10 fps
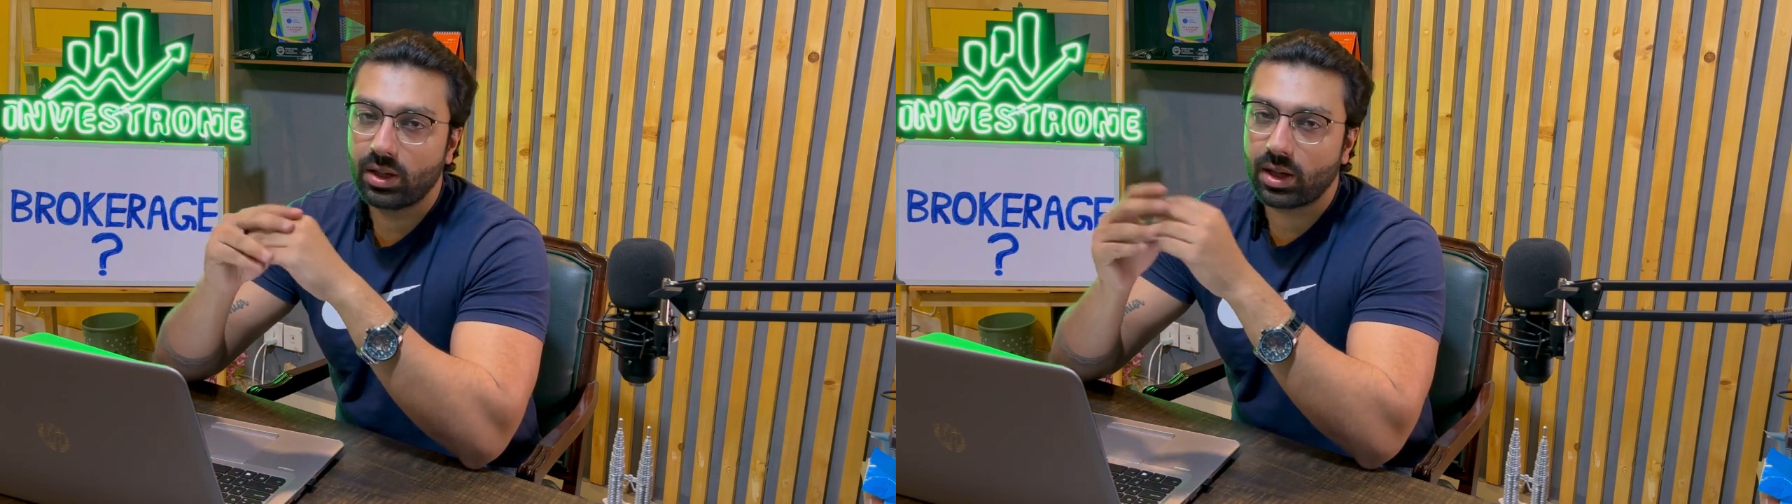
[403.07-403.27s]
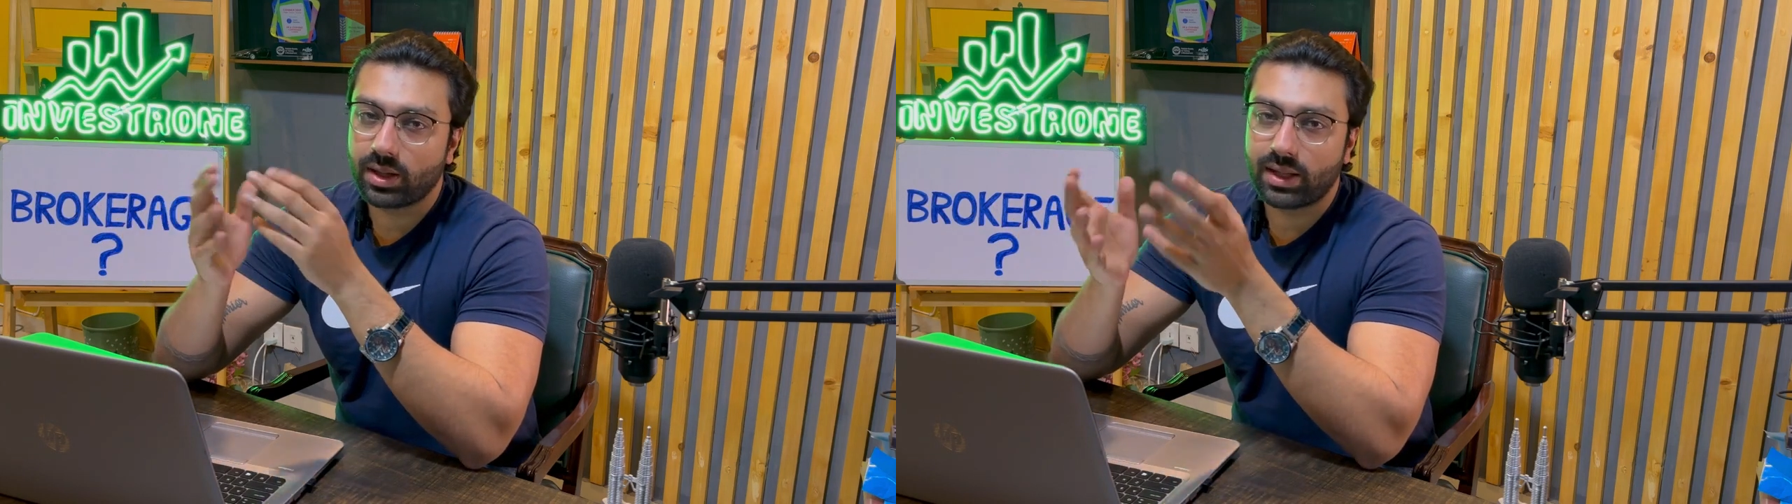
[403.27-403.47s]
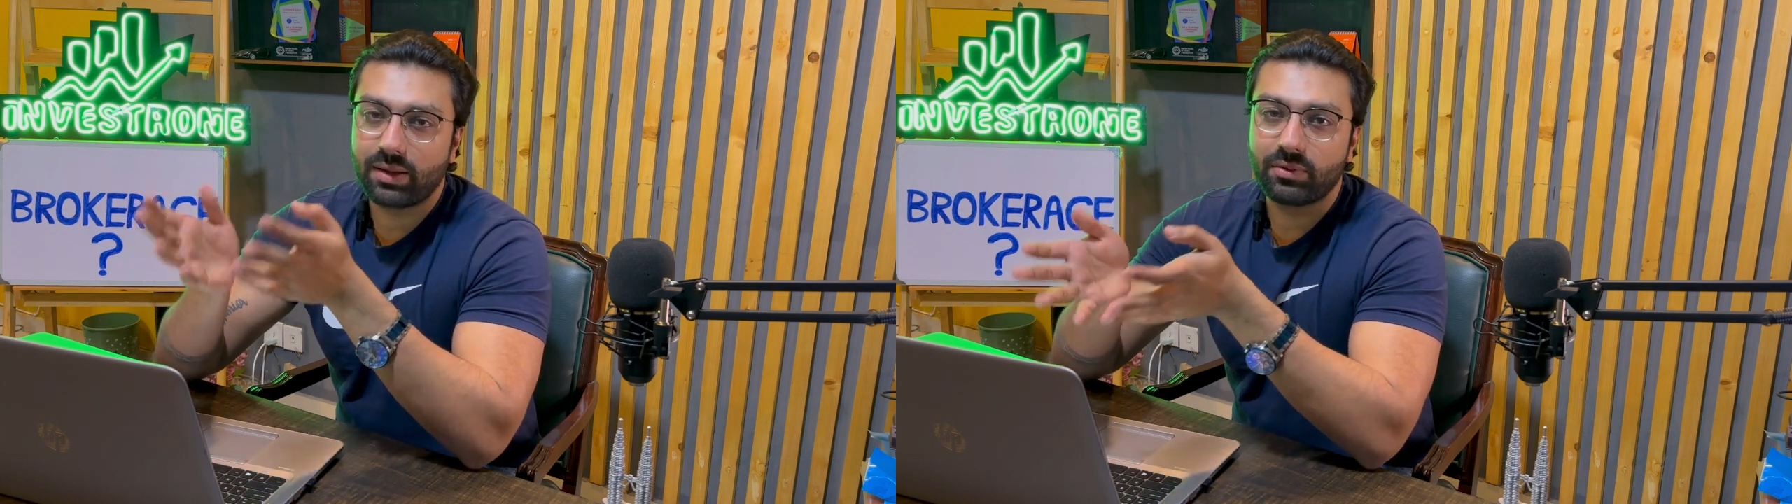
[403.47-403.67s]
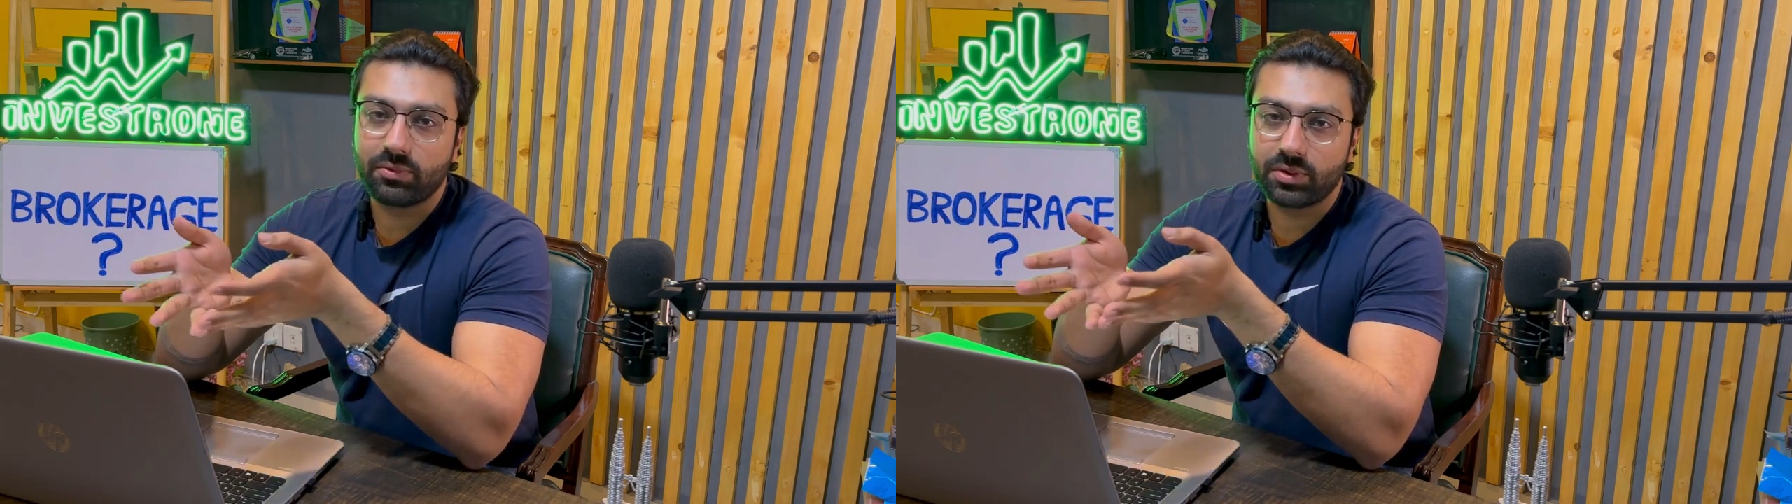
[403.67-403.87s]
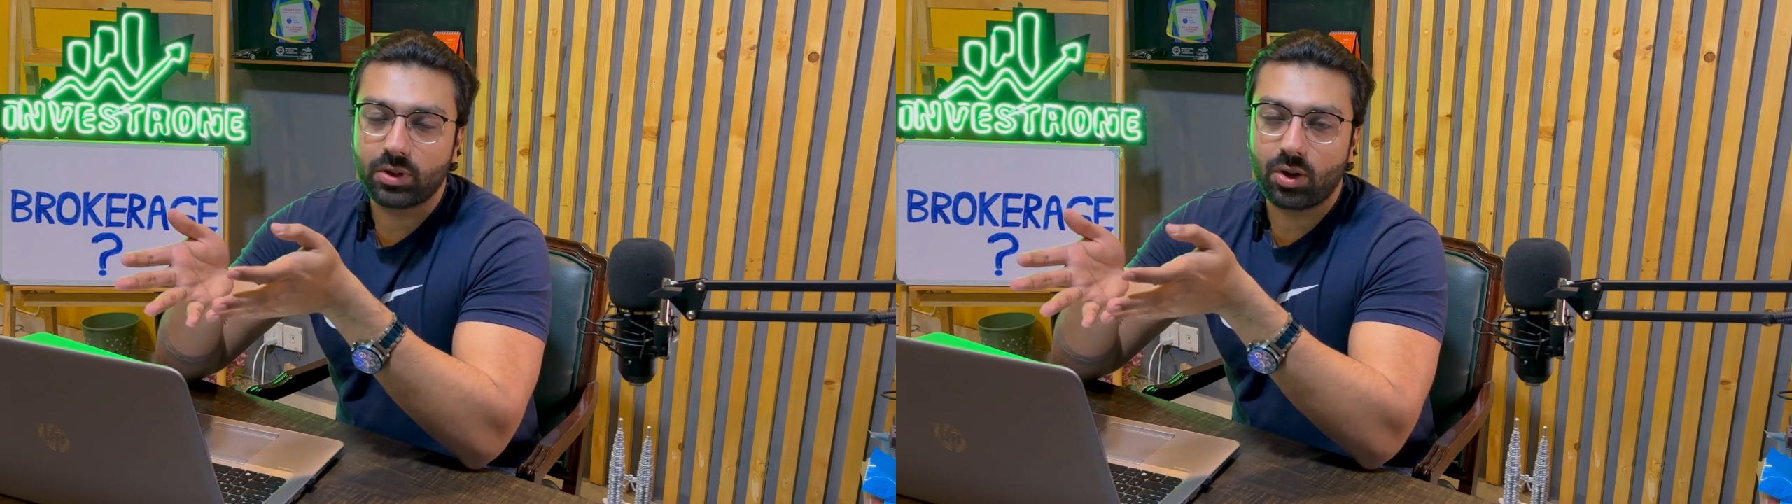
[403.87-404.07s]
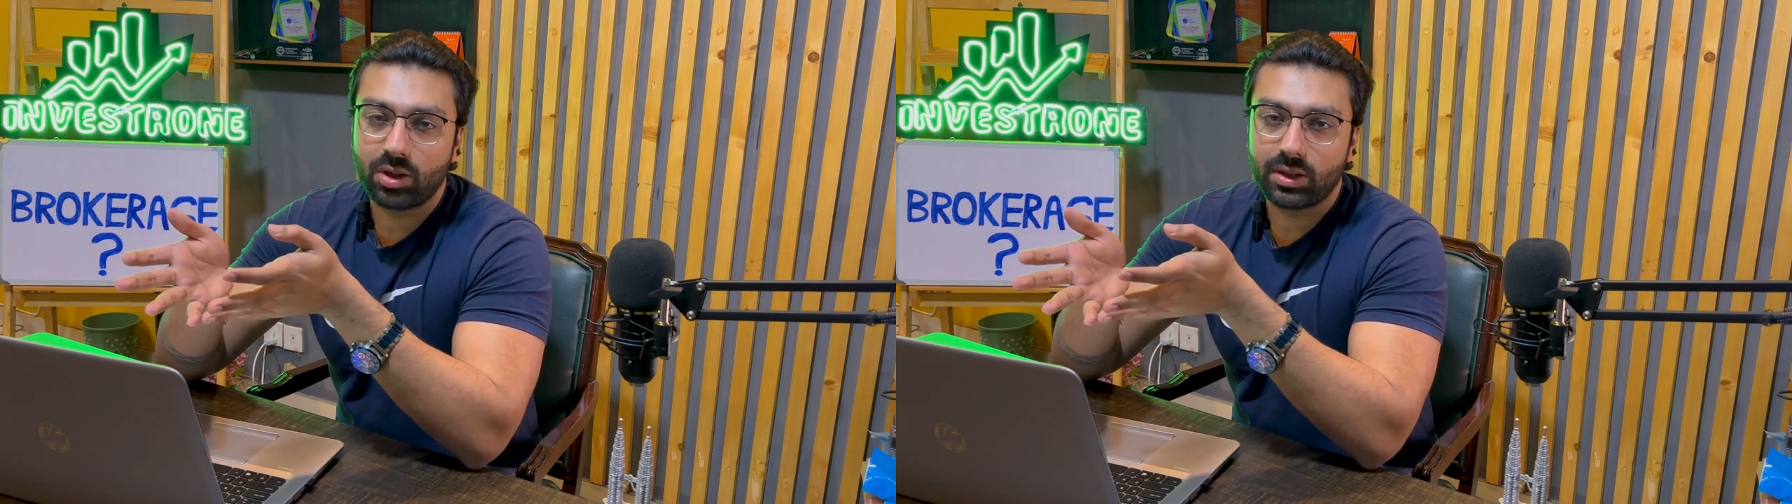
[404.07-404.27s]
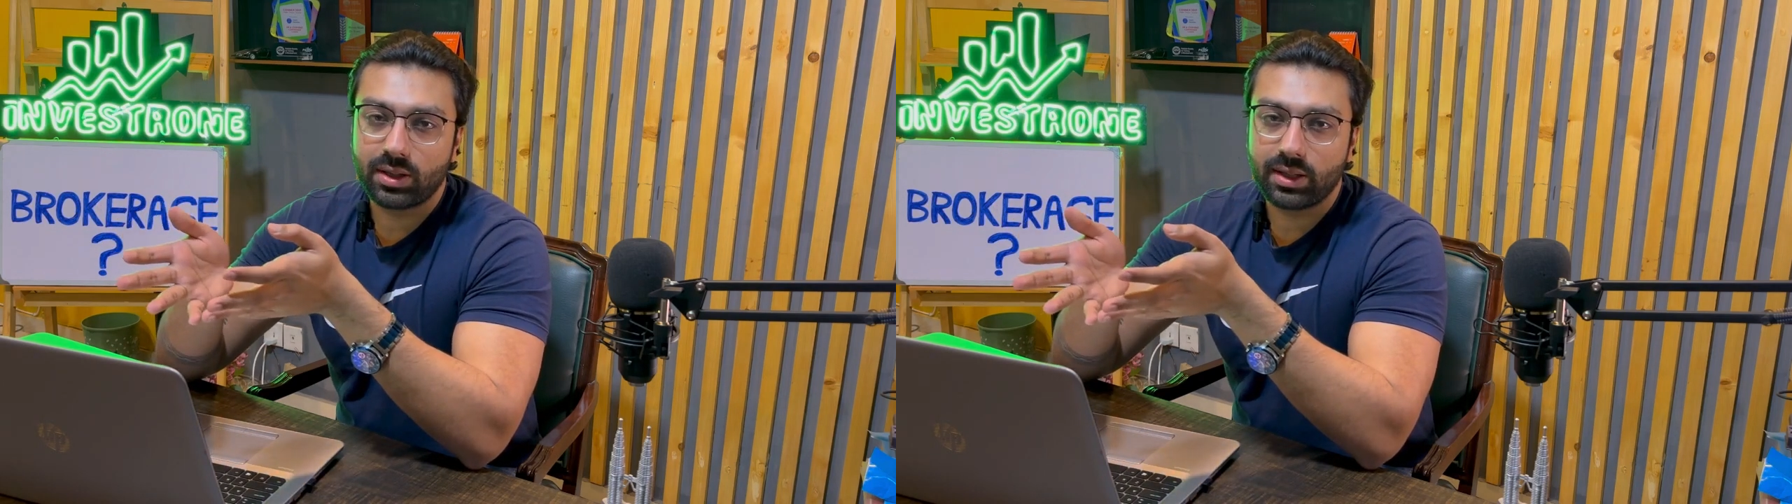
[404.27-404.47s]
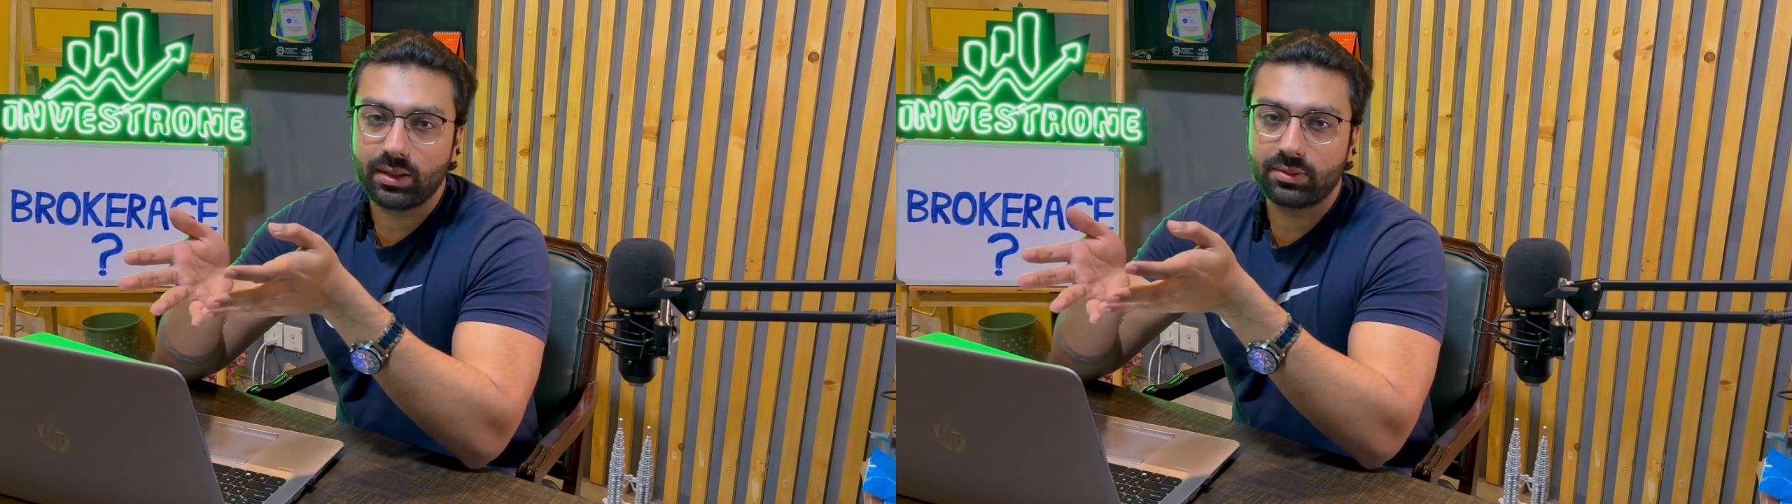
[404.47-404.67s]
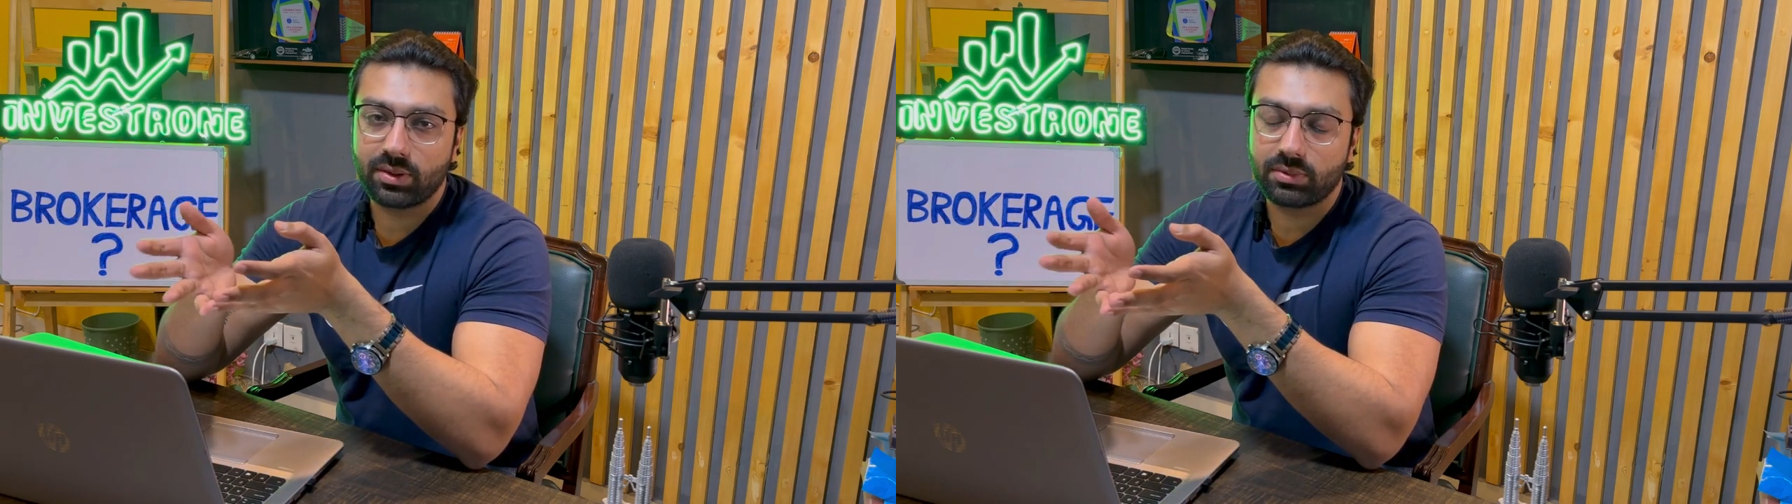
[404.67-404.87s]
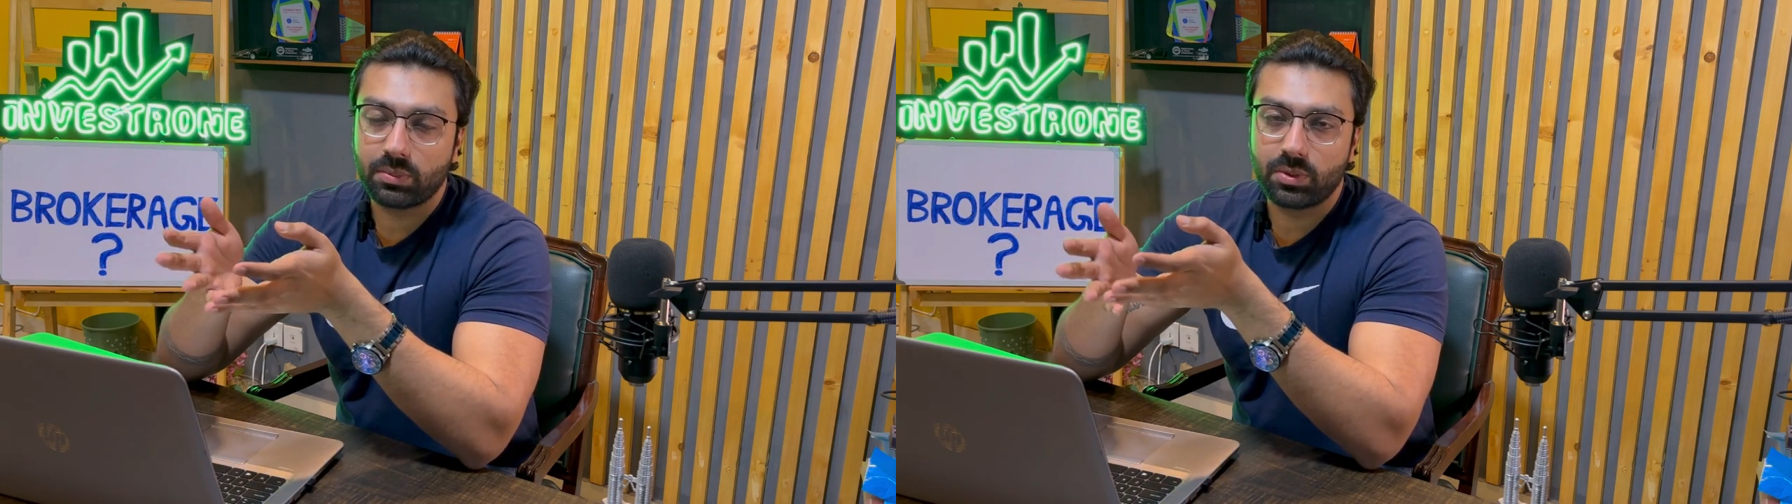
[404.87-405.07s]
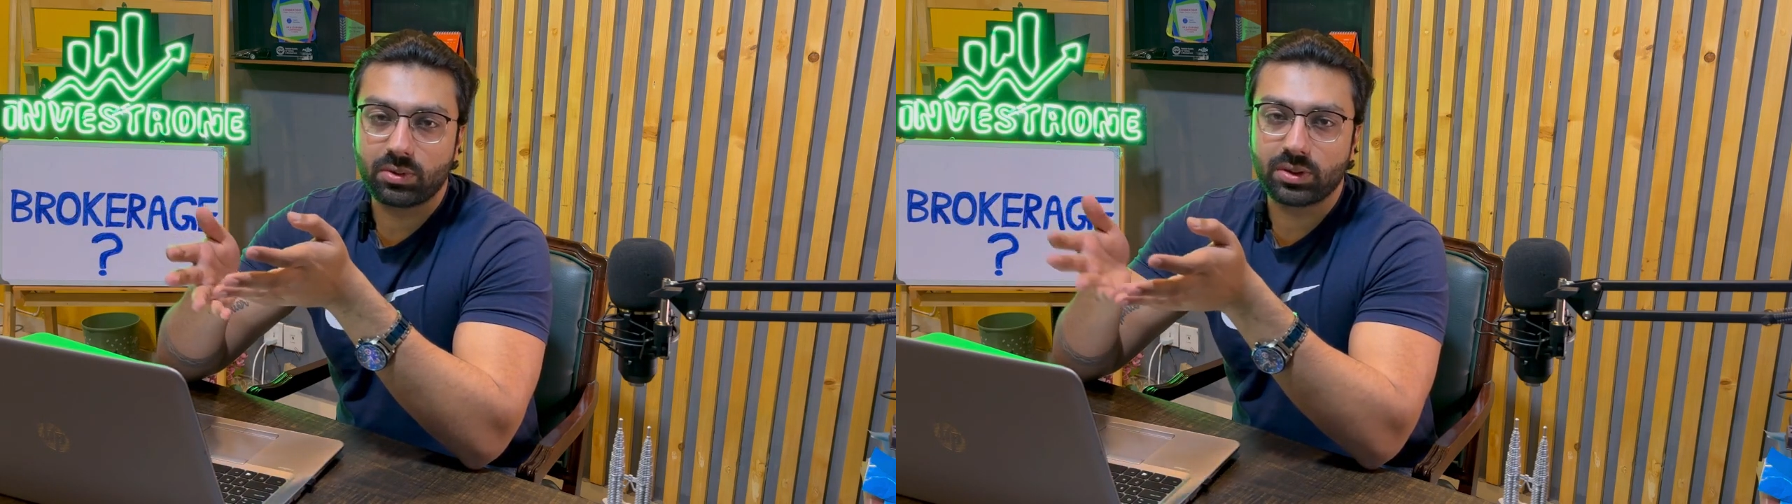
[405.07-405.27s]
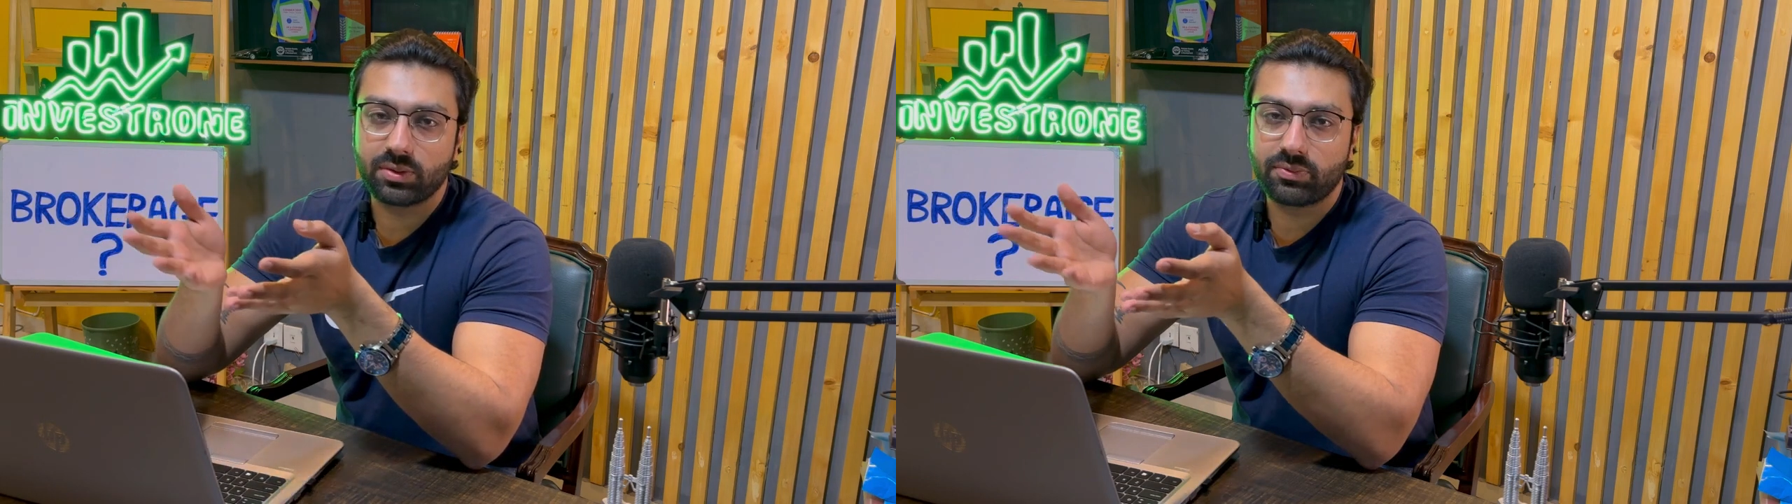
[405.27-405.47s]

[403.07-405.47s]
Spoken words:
and I've given all the links of the brokerage of